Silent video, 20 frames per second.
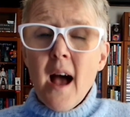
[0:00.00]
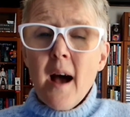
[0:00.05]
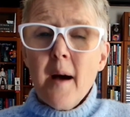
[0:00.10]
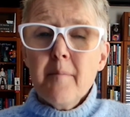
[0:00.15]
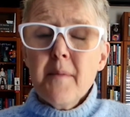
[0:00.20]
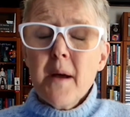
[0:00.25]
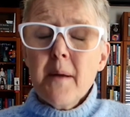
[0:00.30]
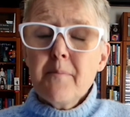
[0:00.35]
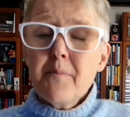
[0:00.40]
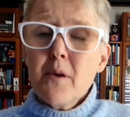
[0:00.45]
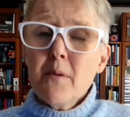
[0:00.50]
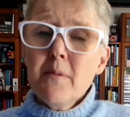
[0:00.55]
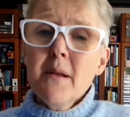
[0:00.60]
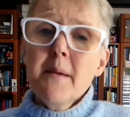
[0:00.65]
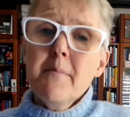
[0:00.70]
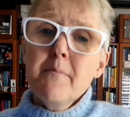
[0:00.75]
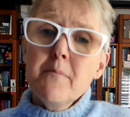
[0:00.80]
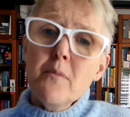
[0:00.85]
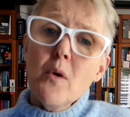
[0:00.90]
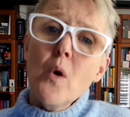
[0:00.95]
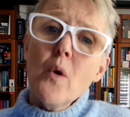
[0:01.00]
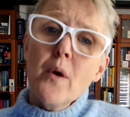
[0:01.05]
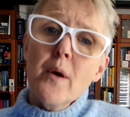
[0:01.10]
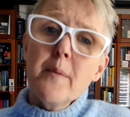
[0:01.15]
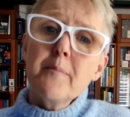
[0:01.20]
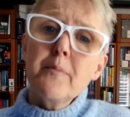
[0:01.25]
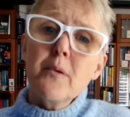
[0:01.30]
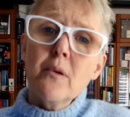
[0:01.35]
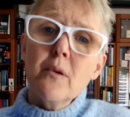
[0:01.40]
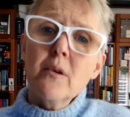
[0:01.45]
And probably more
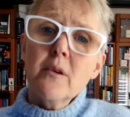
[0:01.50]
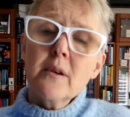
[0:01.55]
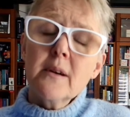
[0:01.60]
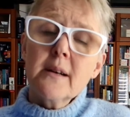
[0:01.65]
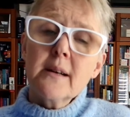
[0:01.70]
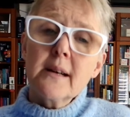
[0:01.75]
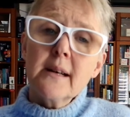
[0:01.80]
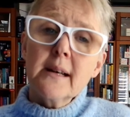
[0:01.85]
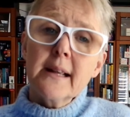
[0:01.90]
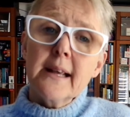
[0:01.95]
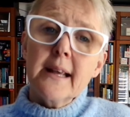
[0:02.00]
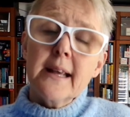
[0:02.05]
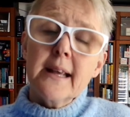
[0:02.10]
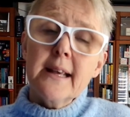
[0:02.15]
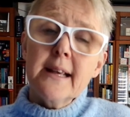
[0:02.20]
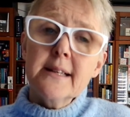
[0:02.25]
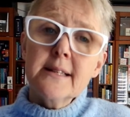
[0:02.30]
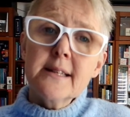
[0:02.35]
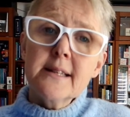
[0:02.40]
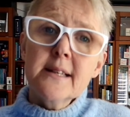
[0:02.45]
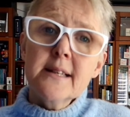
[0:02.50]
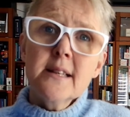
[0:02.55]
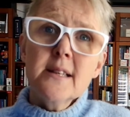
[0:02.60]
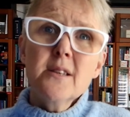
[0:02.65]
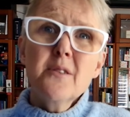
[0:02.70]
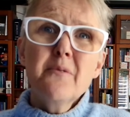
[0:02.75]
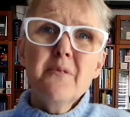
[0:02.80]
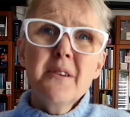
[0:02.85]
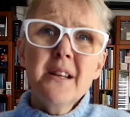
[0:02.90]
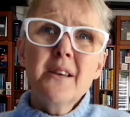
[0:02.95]
importantly, this is
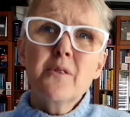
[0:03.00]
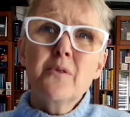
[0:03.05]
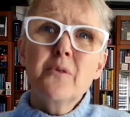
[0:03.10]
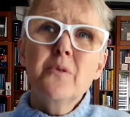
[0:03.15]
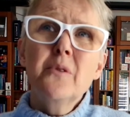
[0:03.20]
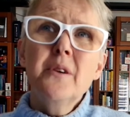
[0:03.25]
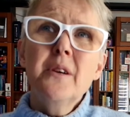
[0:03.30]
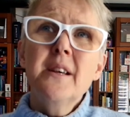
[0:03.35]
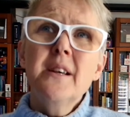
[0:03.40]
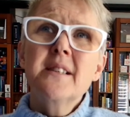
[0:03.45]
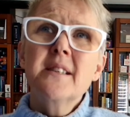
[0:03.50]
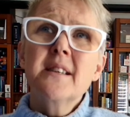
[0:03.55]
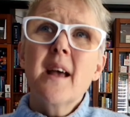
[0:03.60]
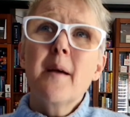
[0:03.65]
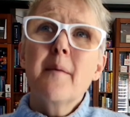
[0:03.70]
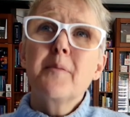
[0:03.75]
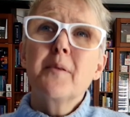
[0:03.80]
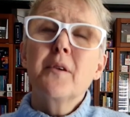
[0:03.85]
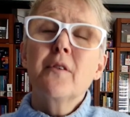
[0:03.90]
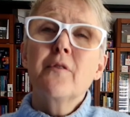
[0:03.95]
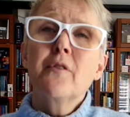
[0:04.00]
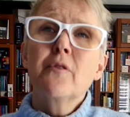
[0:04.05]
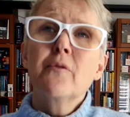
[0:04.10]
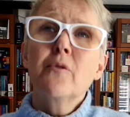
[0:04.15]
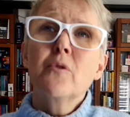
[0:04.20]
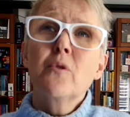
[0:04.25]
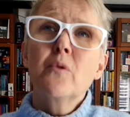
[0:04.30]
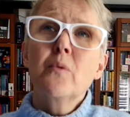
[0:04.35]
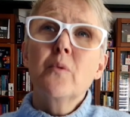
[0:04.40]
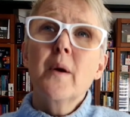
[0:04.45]
a really good example of a
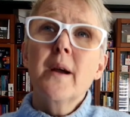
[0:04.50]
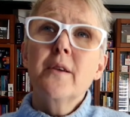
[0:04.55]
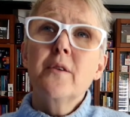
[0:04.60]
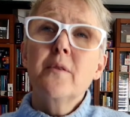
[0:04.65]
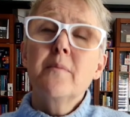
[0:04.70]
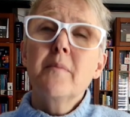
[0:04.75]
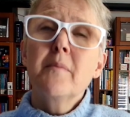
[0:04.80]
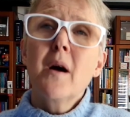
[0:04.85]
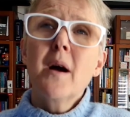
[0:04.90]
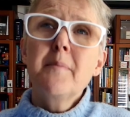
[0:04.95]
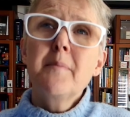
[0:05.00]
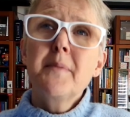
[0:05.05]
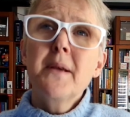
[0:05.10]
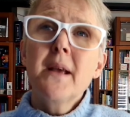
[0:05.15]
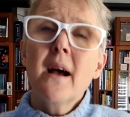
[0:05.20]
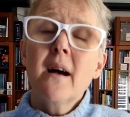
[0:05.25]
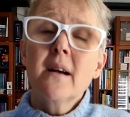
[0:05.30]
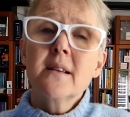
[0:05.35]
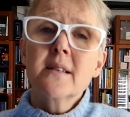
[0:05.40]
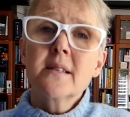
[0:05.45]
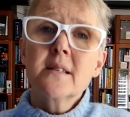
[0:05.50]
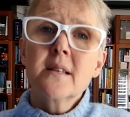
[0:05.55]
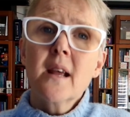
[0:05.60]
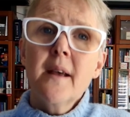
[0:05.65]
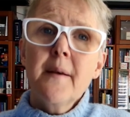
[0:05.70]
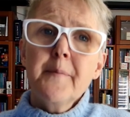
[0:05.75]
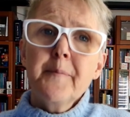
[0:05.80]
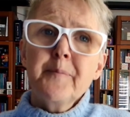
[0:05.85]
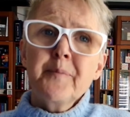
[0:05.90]
rule where you might be asked,